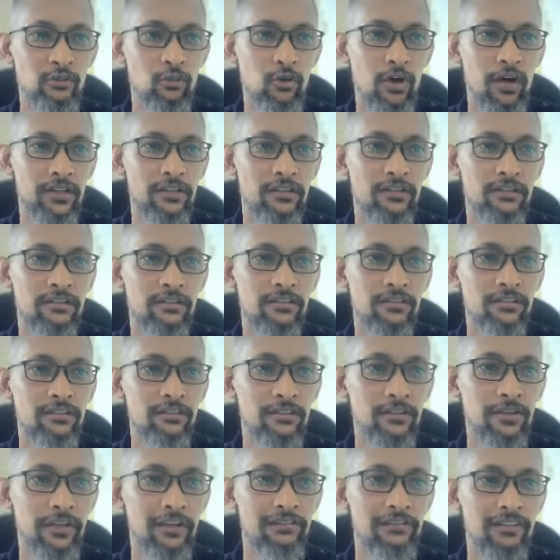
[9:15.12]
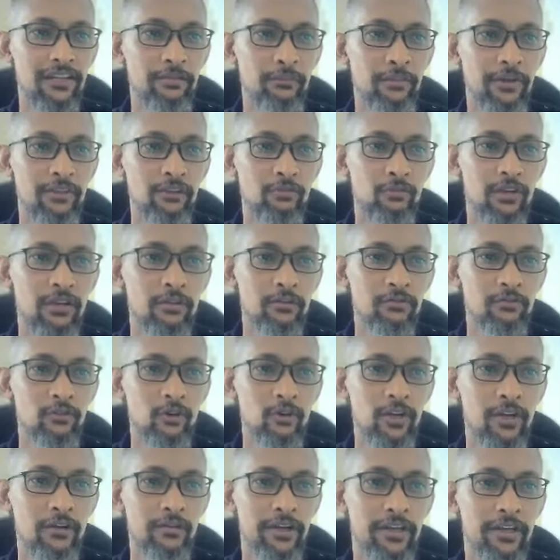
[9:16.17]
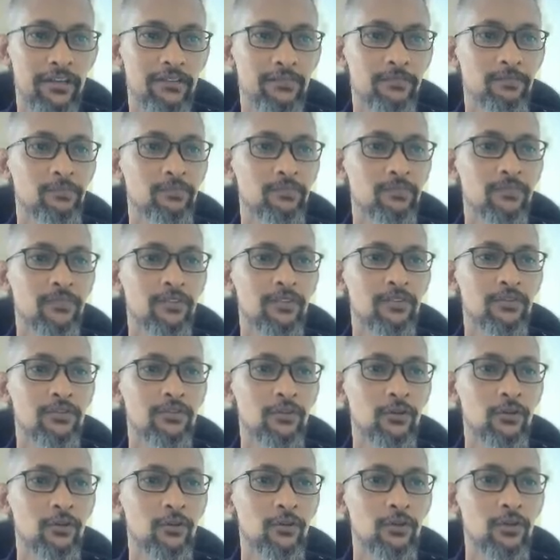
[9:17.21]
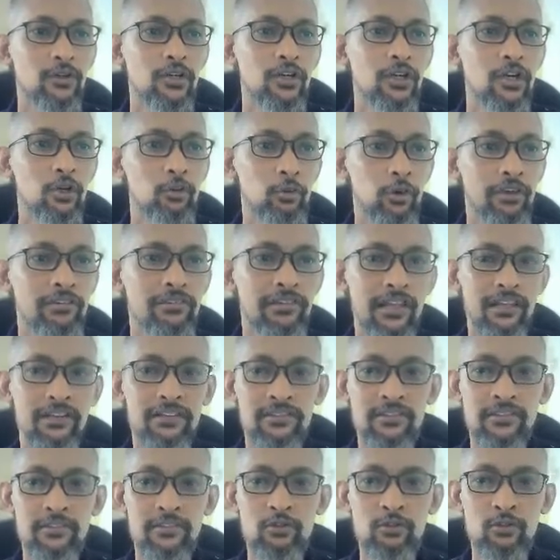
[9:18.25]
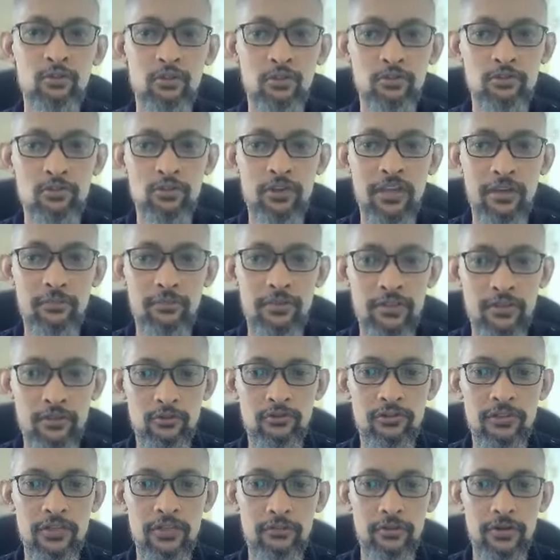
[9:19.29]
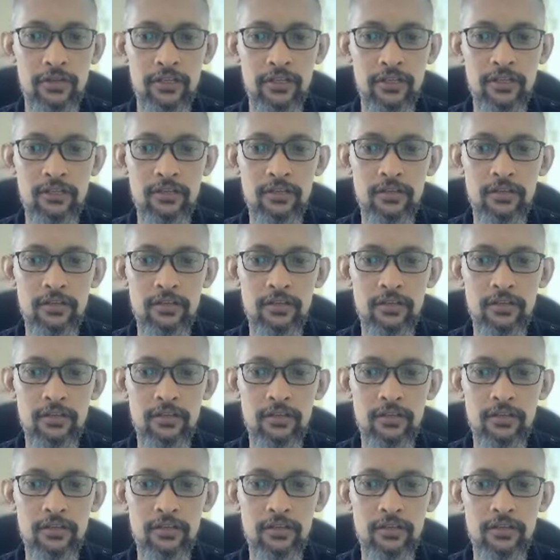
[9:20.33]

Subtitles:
Wand. You guys doing Magic Wand before there, right? So quick selection tool also can be used there, right? Okay,